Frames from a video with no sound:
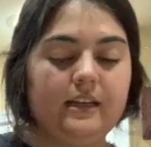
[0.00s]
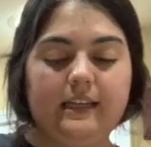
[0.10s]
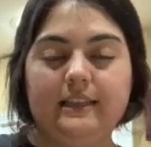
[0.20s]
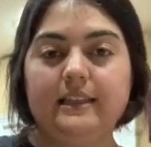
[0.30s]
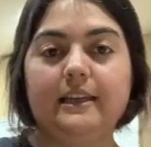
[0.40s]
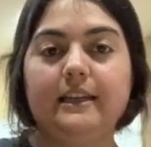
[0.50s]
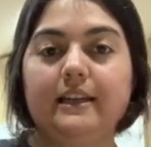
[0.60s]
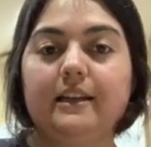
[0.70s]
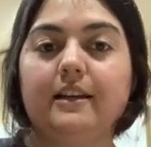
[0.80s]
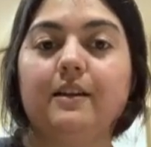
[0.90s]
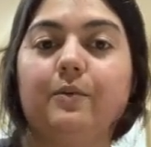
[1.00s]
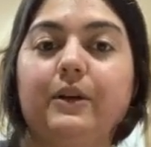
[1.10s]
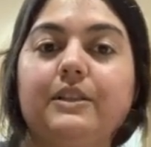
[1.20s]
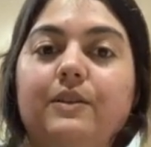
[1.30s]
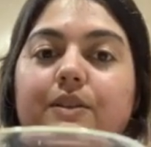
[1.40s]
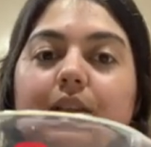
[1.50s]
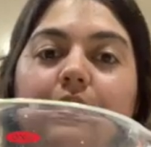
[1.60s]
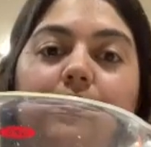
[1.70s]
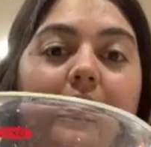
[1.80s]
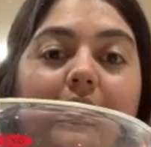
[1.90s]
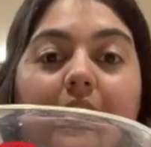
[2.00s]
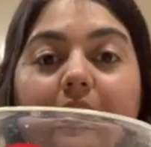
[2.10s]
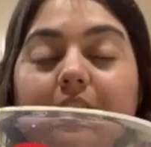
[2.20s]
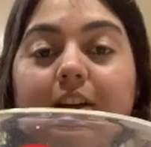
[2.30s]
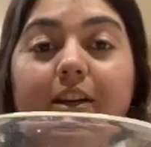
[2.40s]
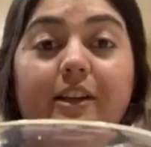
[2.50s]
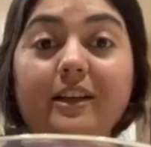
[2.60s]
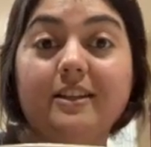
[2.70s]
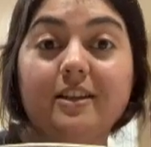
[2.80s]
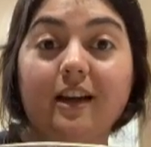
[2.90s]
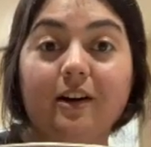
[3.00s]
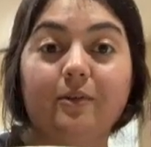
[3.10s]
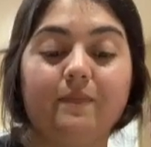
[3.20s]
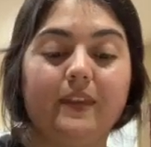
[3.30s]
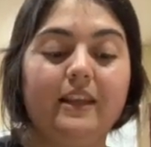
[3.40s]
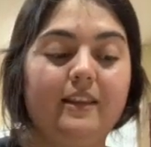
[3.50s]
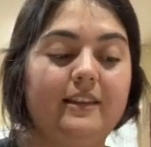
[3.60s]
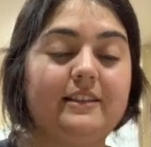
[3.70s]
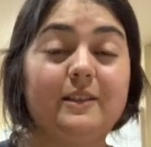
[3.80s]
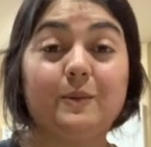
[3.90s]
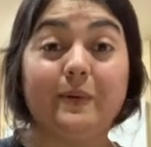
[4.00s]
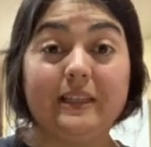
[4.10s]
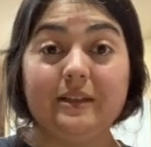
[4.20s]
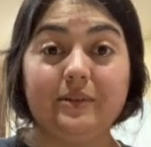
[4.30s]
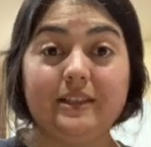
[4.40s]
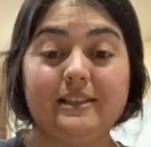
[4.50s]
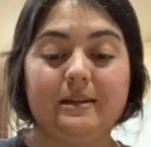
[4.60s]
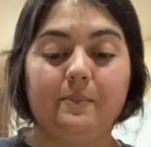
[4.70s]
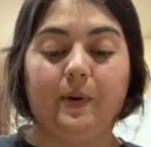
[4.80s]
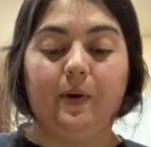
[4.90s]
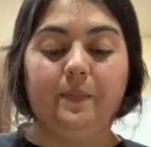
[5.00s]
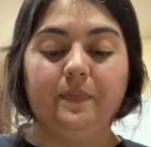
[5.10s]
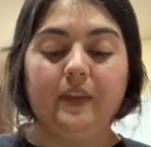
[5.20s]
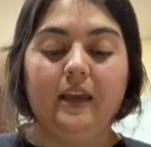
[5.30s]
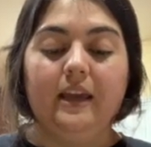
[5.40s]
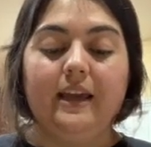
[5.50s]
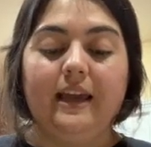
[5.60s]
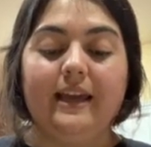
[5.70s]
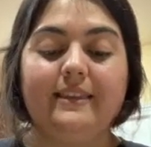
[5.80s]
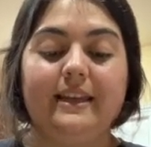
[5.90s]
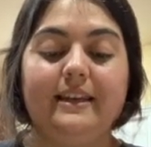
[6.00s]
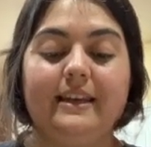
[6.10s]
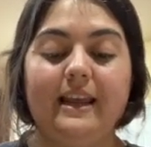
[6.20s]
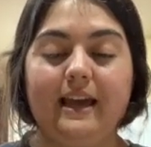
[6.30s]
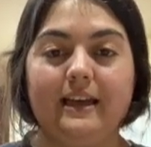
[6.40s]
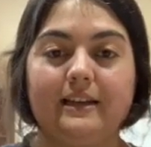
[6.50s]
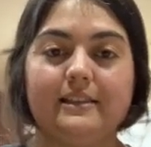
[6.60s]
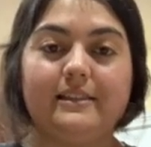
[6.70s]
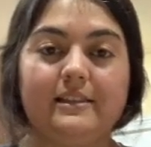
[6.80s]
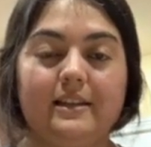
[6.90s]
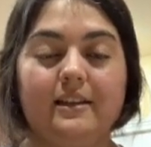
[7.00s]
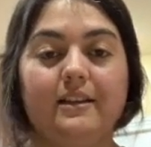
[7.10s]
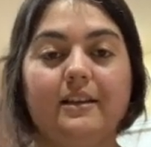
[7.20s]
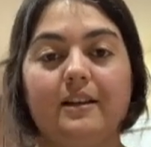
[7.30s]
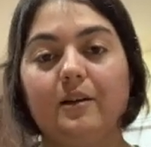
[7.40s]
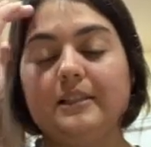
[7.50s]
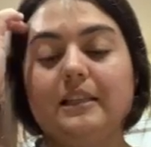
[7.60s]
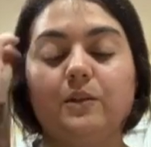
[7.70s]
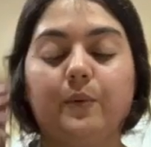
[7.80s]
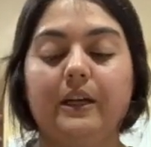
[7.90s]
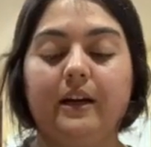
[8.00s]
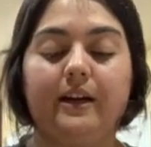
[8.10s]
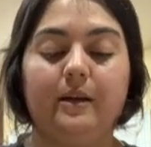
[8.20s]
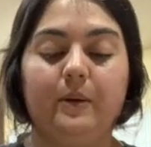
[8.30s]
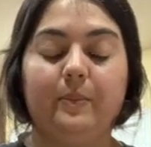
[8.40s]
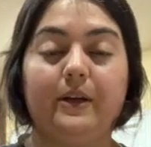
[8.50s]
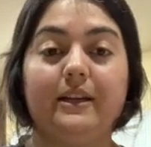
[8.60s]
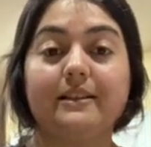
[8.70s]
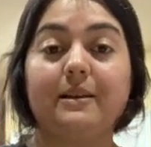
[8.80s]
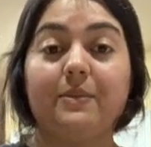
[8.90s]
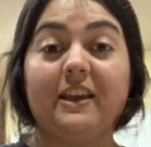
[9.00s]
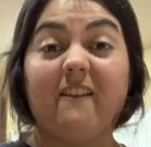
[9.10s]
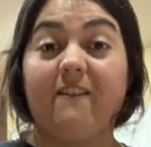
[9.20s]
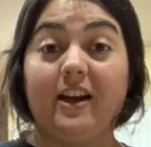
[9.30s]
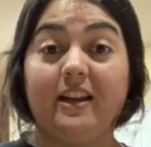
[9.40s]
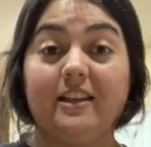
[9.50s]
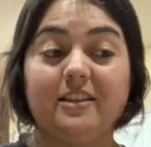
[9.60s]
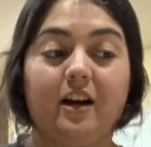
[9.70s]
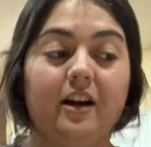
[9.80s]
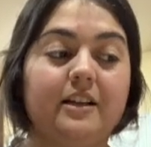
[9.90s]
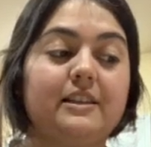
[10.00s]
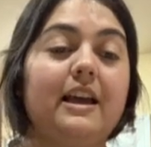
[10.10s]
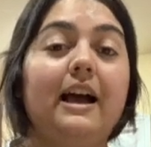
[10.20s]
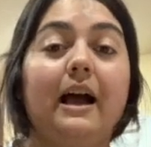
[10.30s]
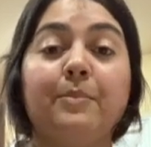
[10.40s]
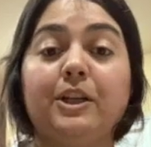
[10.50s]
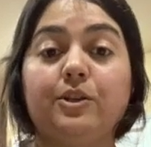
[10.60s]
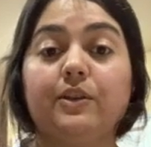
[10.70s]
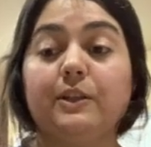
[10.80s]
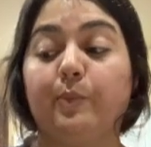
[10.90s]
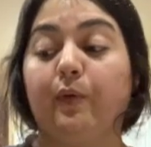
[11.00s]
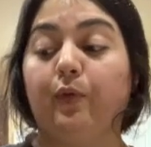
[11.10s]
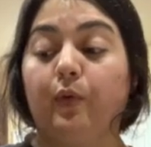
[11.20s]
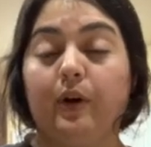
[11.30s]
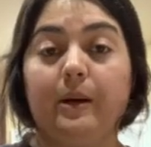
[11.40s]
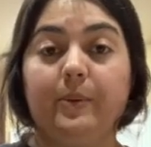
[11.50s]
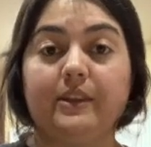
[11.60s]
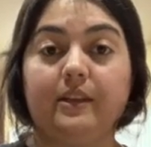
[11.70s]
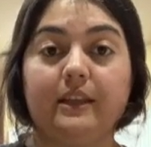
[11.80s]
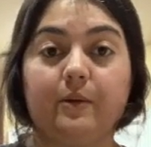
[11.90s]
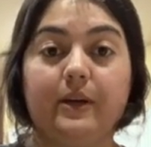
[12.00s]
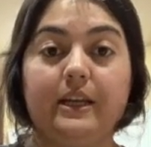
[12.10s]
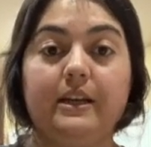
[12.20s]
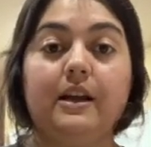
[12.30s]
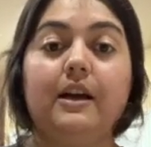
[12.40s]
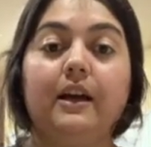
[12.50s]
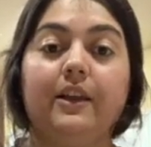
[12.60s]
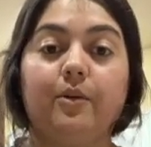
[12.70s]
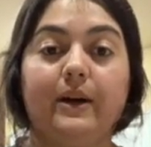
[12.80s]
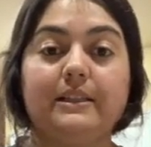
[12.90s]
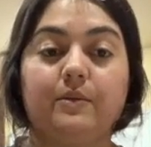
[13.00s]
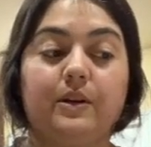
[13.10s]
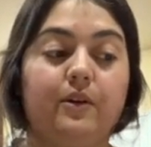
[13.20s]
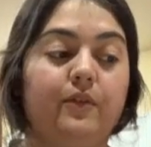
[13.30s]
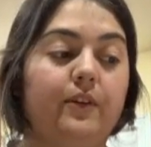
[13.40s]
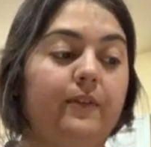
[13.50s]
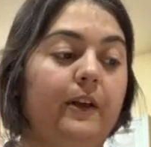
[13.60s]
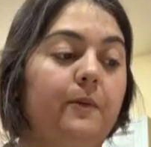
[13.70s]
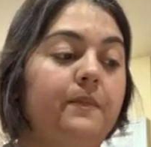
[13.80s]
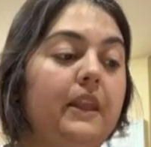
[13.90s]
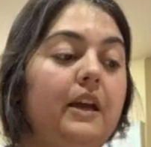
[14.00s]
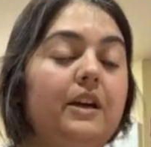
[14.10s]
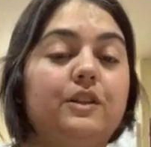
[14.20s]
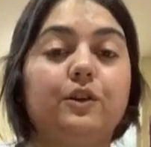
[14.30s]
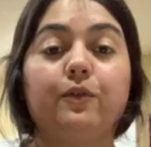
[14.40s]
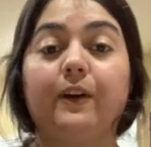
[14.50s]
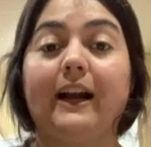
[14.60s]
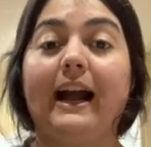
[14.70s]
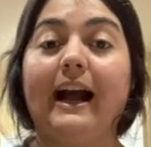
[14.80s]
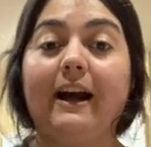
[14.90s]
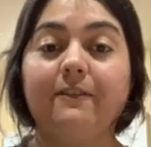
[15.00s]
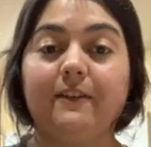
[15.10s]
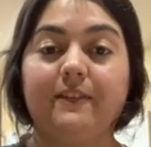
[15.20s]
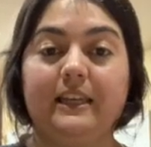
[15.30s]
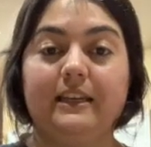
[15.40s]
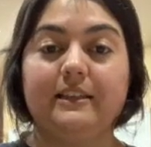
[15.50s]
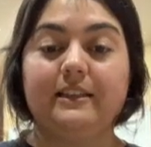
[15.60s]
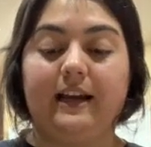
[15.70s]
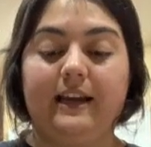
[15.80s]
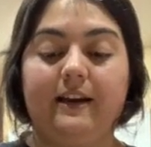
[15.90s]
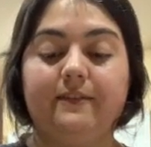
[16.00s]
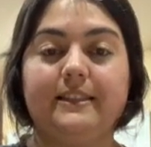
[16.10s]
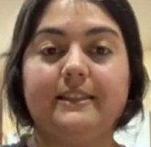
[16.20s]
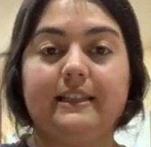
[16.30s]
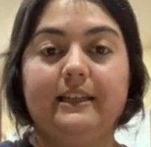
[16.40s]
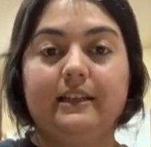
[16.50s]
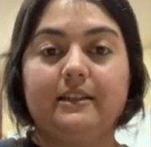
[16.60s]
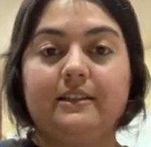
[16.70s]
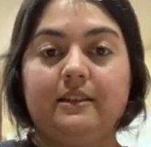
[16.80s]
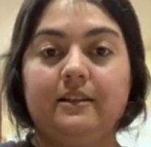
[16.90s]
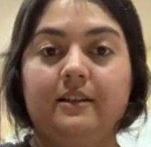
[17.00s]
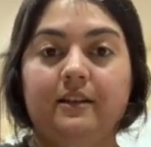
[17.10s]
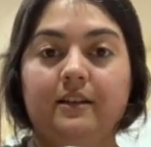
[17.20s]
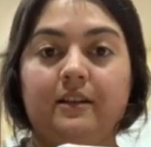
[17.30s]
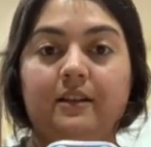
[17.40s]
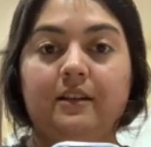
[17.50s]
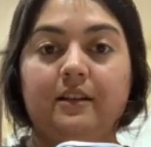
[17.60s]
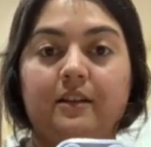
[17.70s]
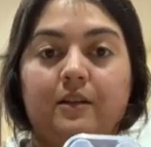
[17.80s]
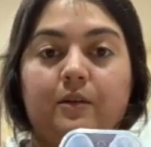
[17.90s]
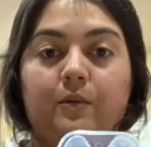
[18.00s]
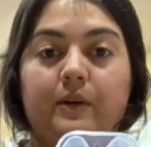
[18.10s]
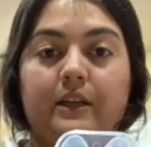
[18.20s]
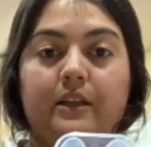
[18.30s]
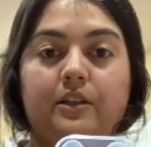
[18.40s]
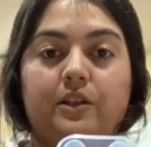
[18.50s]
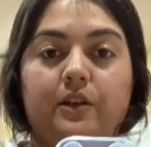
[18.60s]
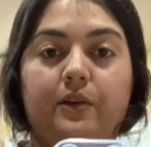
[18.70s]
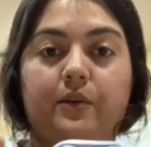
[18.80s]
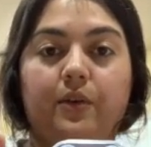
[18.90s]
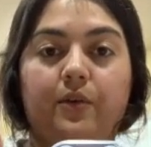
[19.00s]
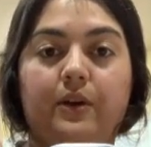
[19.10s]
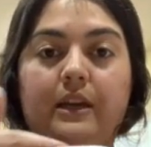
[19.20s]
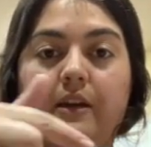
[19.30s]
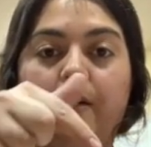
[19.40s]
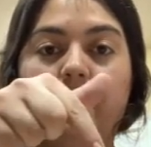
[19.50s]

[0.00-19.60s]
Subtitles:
And then once you see the right color, you're good to go. This is really, really simple. And then next, since we are gonna be putting something fun into ours, I'm gonna do this before I put the liquid in, otherwise it would overflow. So for half of these, I have 6. 1, 2, 3,